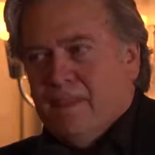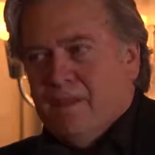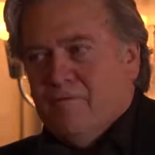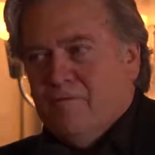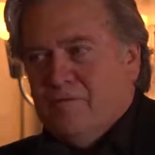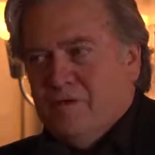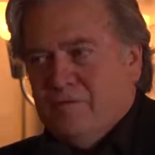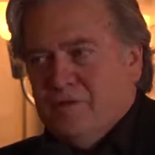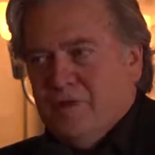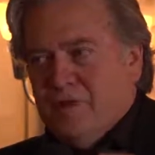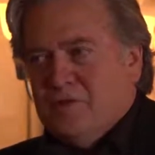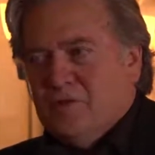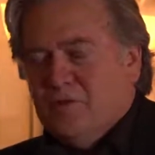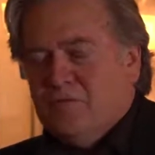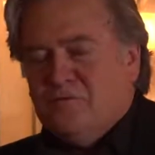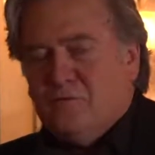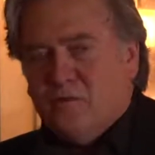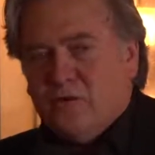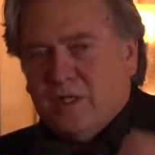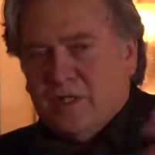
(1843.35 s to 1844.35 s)

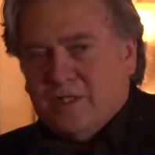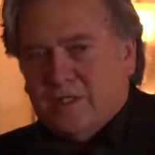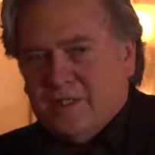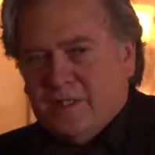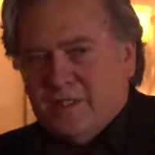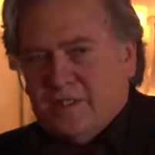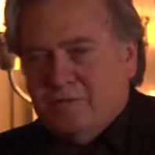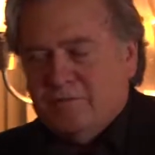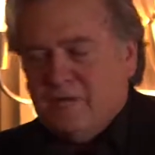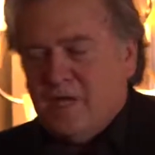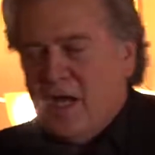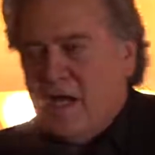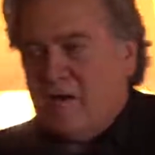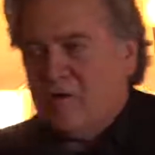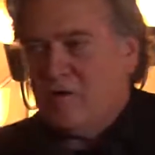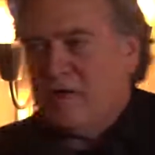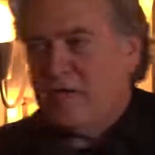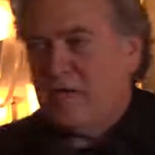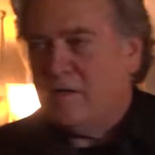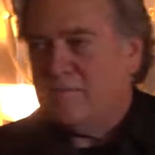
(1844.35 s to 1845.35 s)
52-46 if you
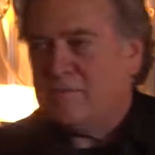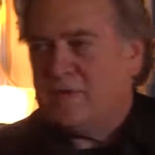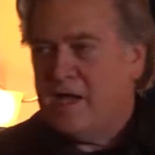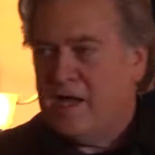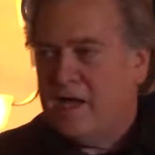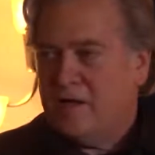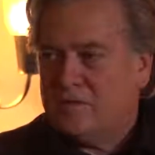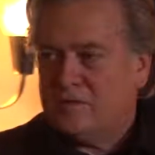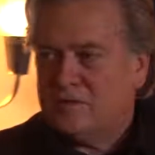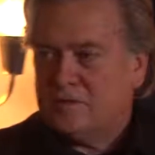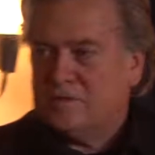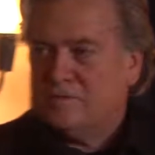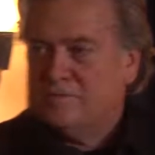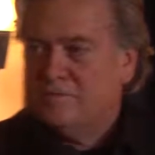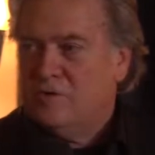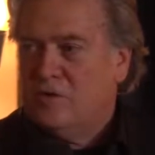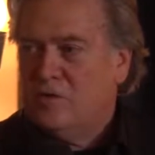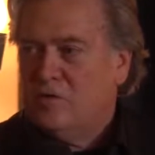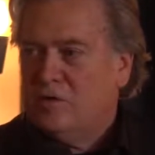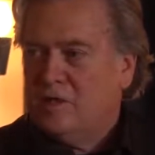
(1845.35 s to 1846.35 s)
aggregate up the House
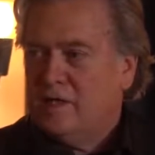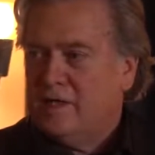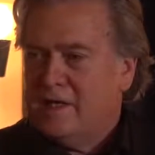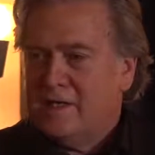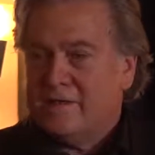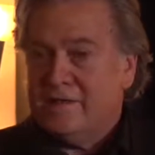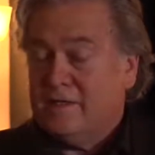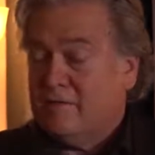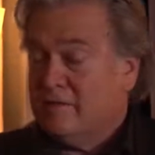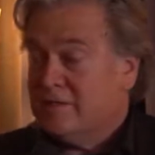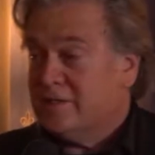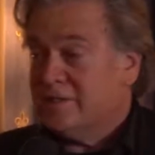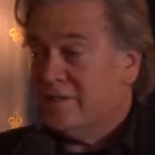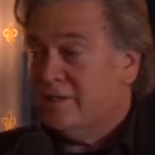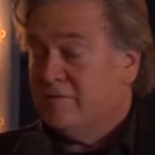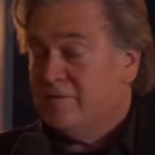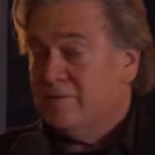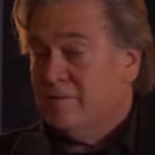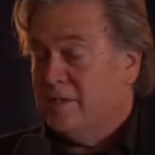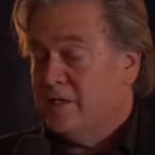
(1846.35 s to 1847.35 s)
vote, and I think it's
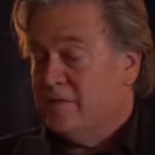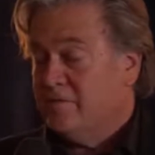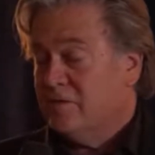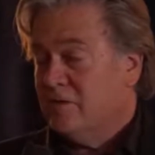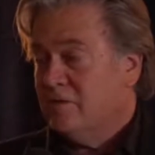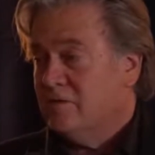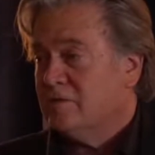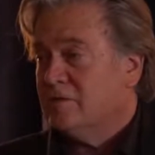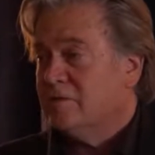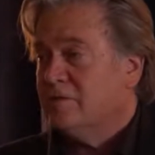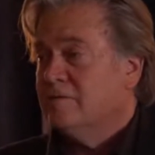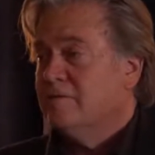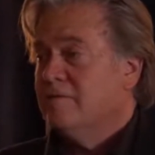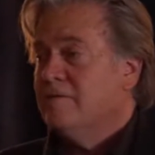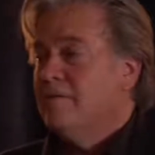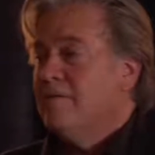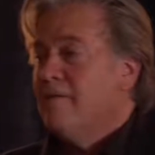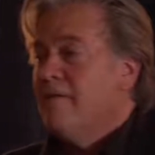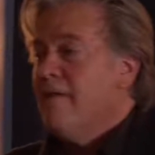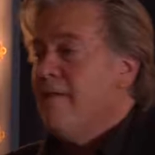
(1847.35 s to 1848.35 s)
7 million votes.
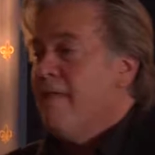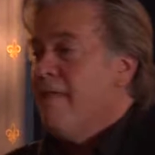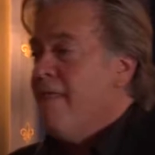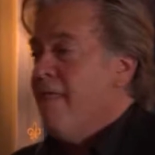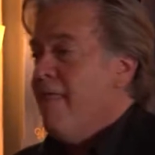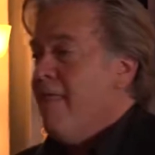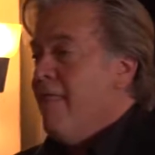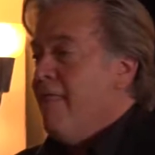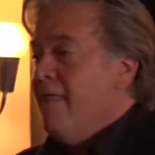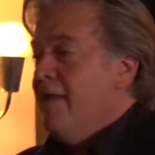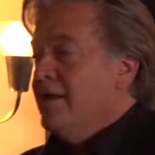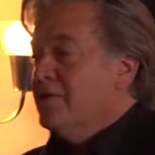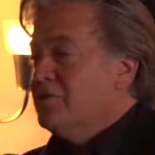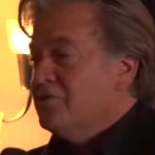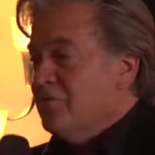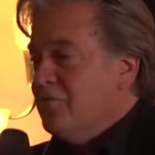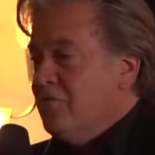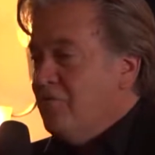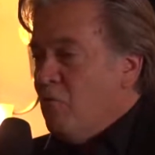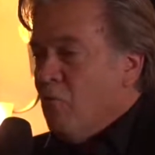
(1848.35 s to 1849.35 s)
It's
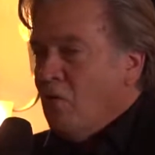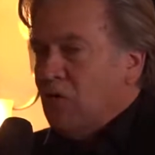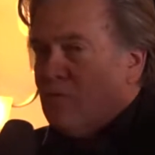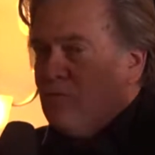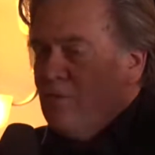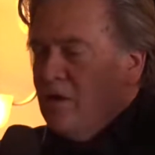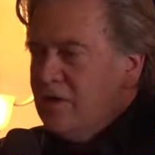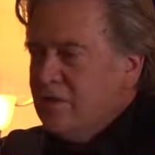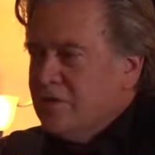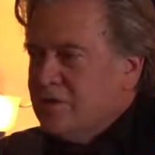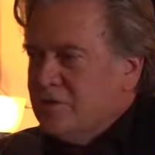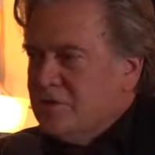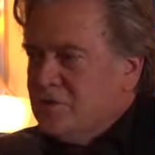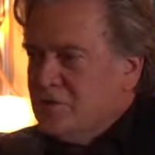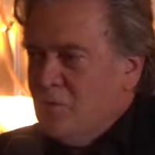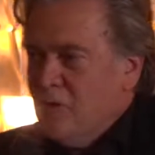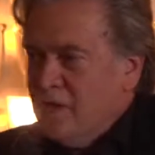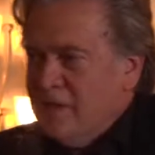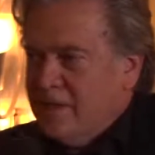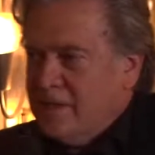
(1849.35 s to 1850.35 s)
a forerunner to
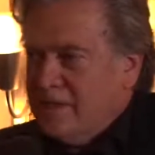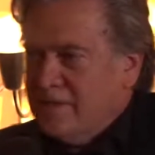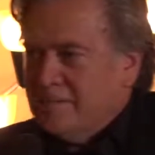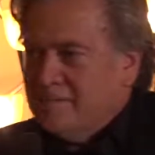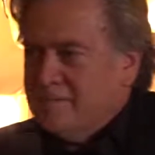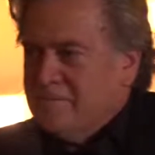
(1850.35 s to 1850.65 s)
20.